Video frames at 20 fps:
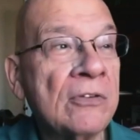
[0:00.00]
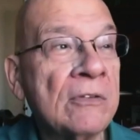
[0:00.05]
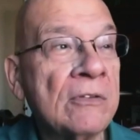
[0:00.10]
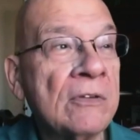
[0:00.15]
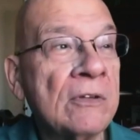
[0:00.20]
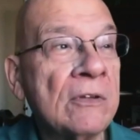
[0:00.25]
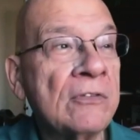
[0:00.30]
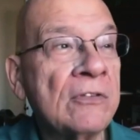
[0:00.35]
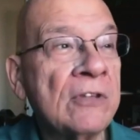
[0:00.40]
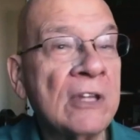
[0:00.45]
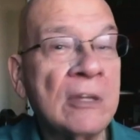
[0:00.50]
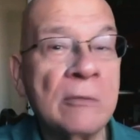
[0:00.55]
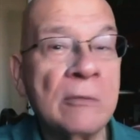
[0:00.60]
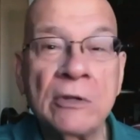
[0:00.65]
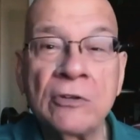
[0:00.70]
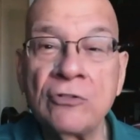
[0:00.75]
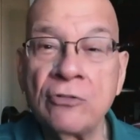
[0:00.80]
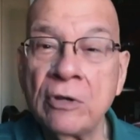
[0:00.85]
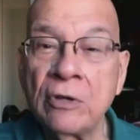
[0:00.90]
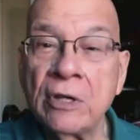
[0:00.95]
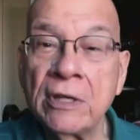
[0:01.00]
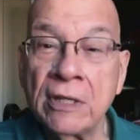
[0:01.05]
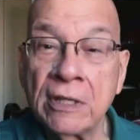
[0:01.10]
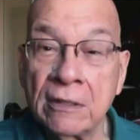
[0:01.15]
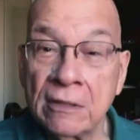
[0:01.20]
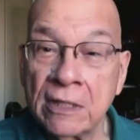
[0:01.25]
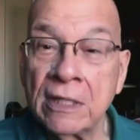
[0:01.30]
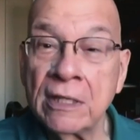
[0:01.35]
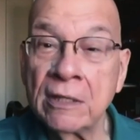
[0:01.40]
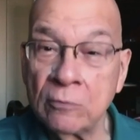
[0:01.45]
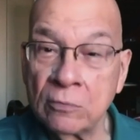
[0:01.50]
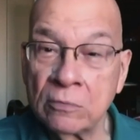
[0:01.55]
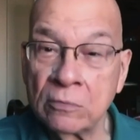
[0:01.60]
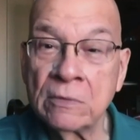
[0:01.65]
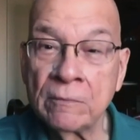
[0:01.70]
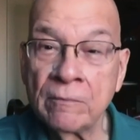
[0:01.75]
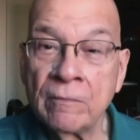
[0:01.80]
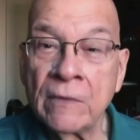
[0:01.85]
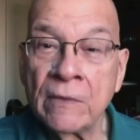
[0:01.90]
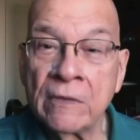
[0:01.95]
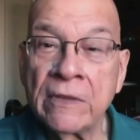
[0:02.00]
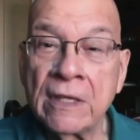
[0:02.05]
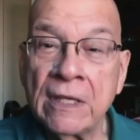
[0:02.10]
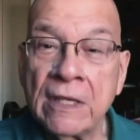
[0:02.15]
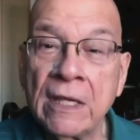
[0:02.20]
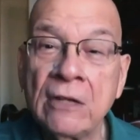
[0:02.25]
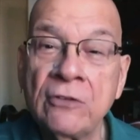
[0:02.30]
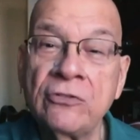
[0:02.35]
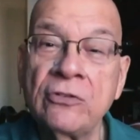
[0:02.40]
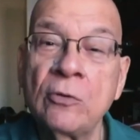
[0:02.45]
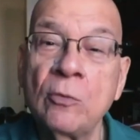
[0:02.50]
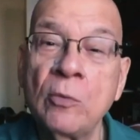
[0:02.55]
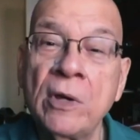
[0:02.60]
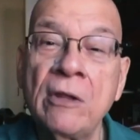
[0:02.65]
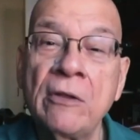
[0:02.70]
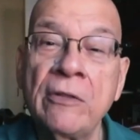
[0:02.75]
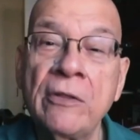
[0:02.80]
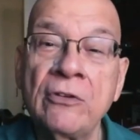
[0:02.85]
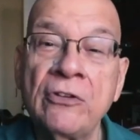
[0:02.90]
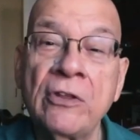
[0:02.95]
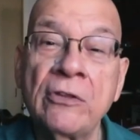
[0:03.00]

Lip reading: doesn't seem to be treating the cancer well.